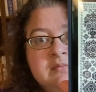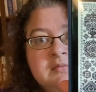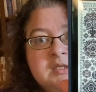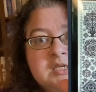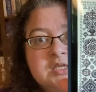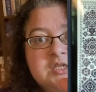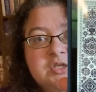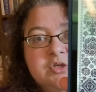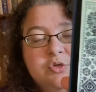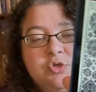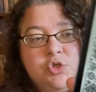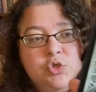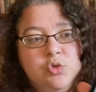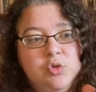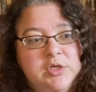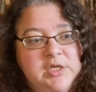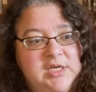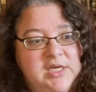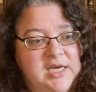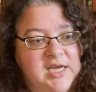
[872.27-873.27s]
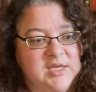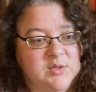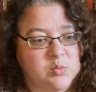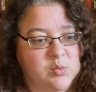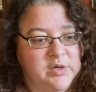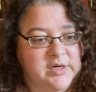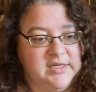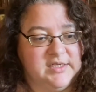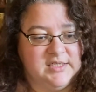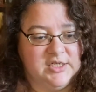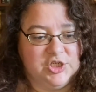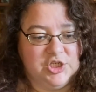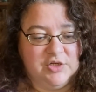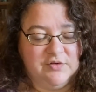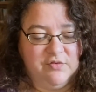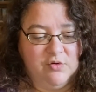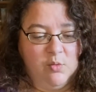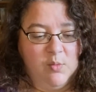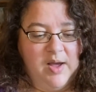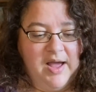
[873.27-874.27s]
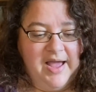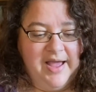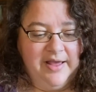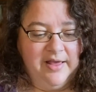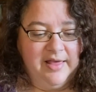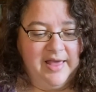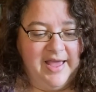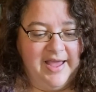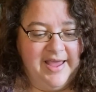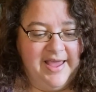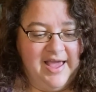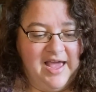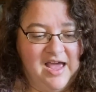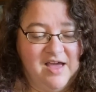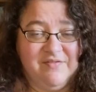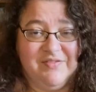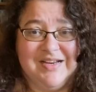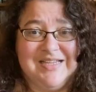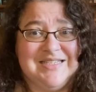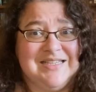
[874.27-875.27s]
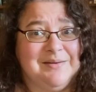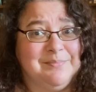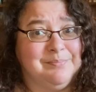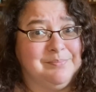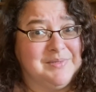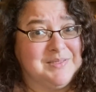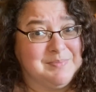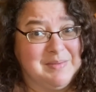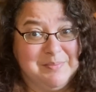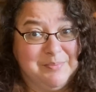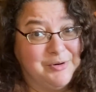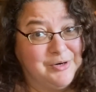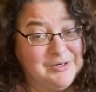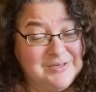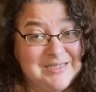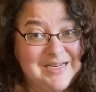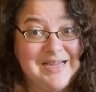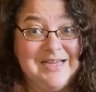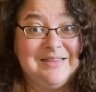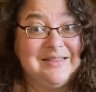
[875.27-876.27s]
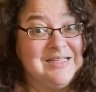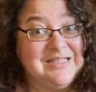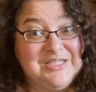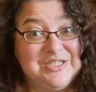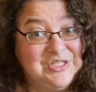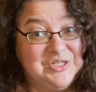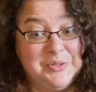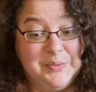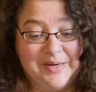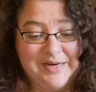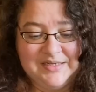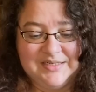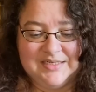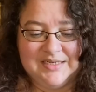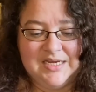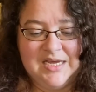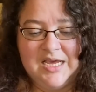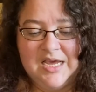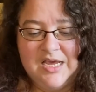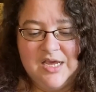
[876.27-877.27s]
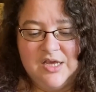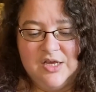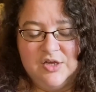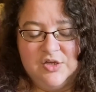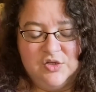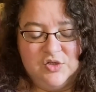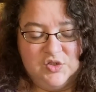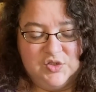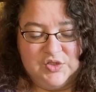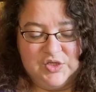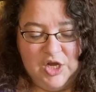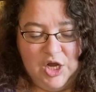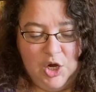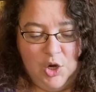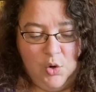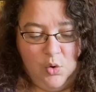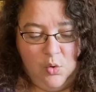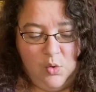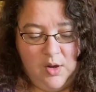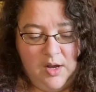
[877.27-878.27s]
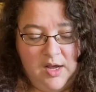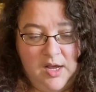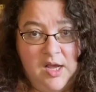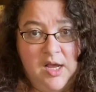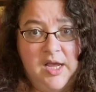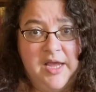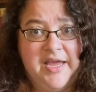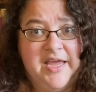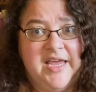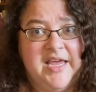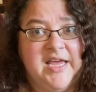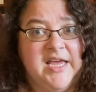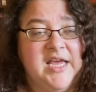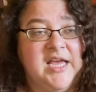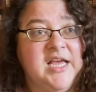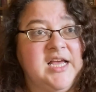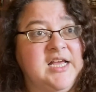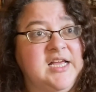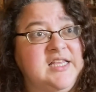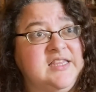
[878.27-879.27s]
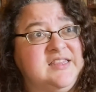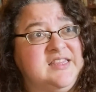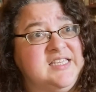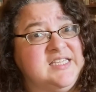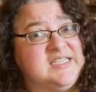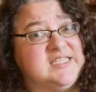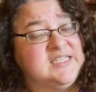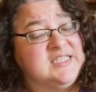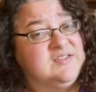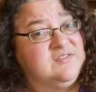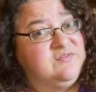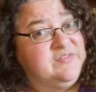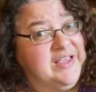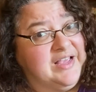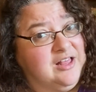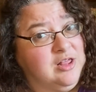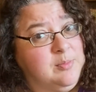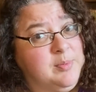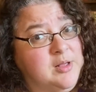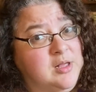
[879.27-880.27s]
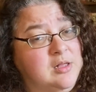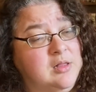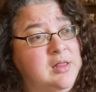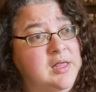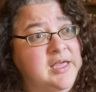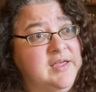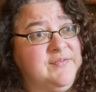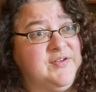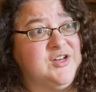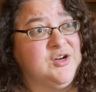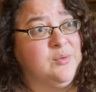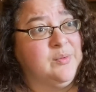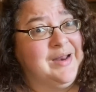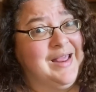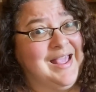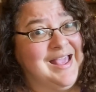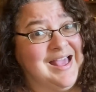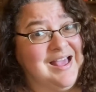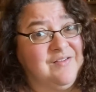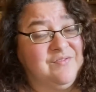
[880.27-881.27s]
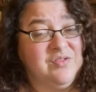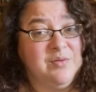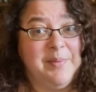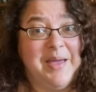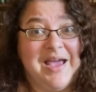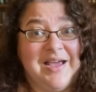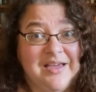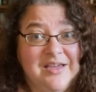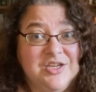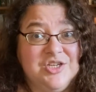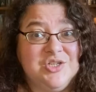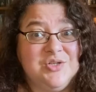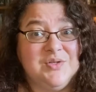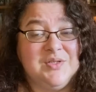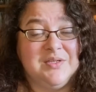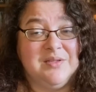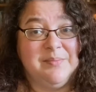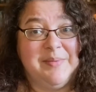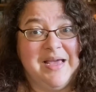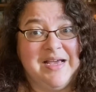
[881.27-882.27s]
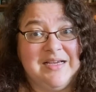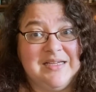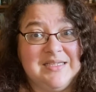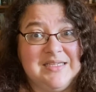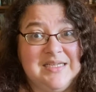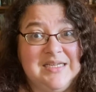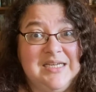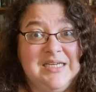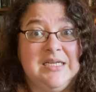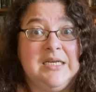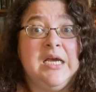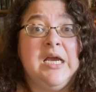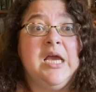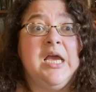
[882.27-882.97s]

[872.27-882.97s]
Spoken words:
So Julie has wanted to stitch it for a while. I have, and I said, my birthday, let's do it. So this is available. If you don't have the back issues of the magazine,